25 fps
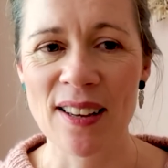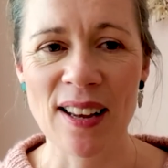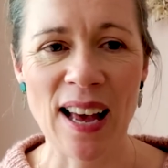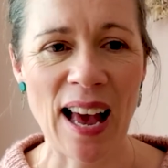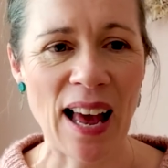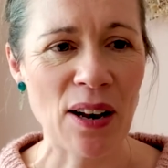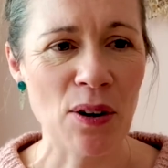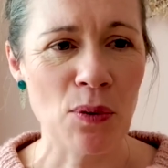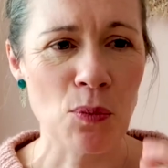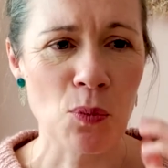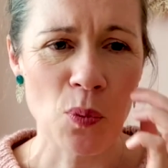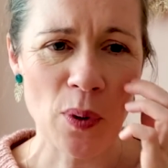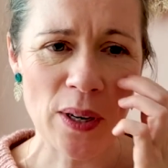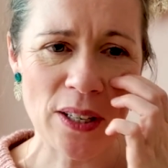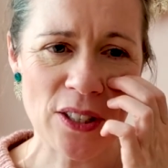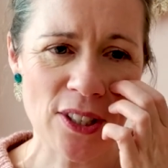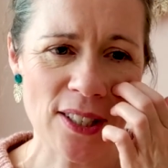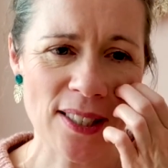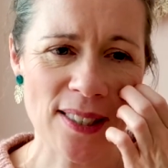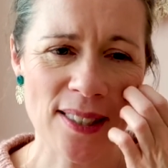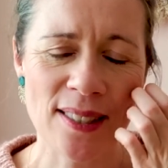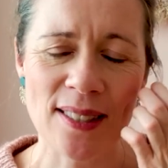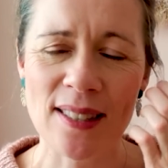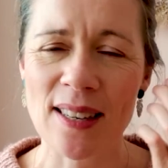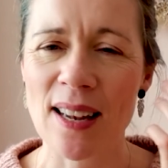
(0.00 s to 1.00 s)
and we
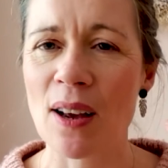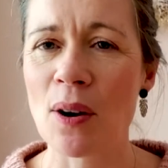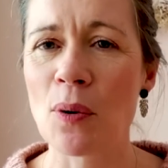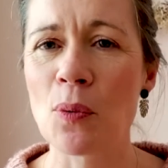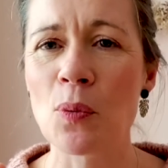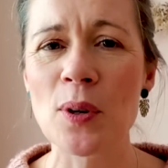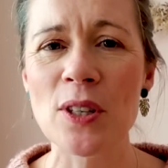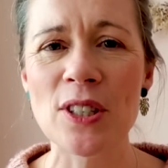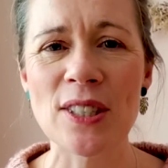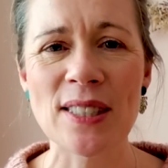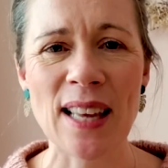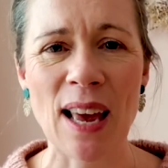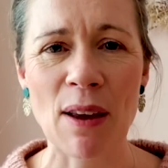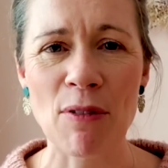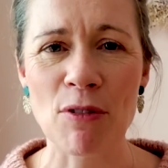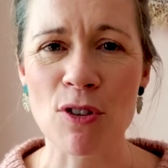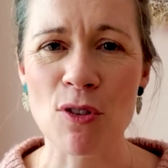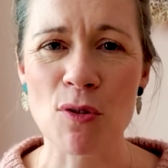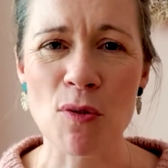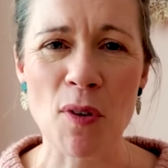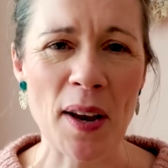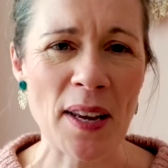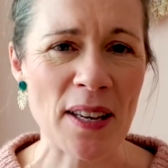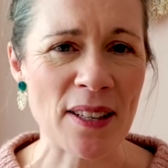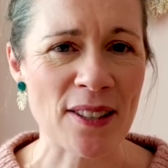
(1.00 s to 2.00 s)
just have a
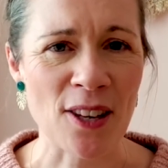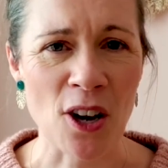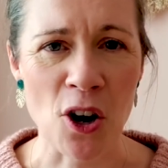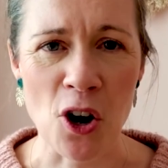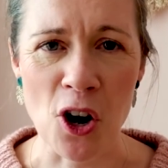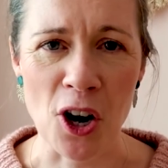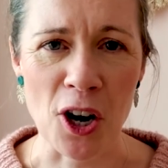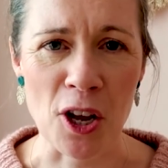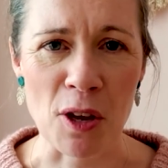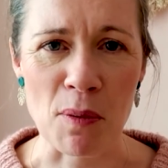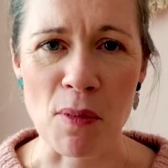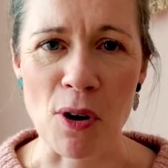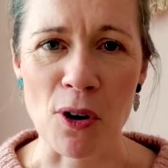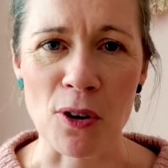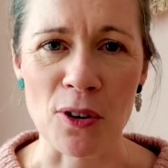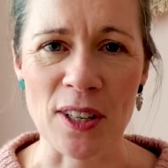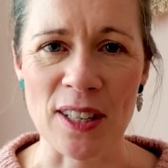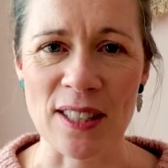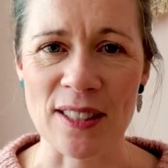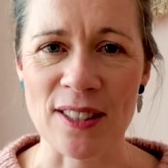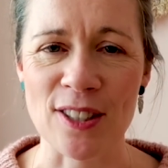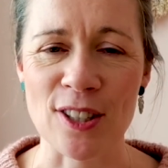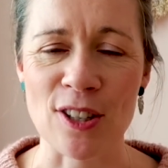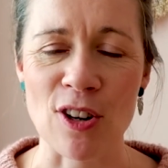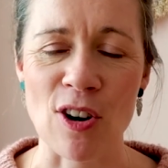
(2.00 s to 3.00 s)
great time on
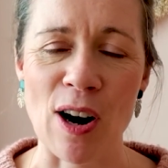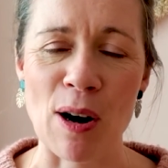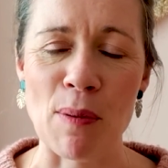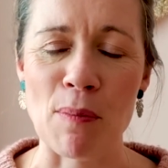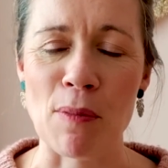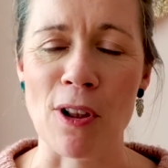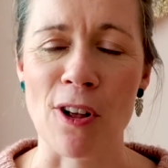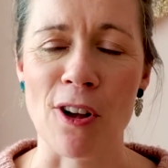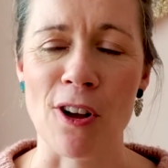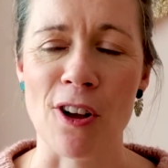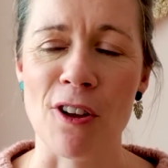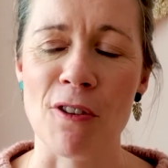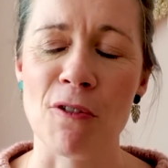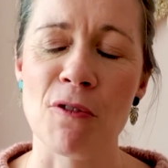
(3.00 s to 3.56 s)
Instagram Live.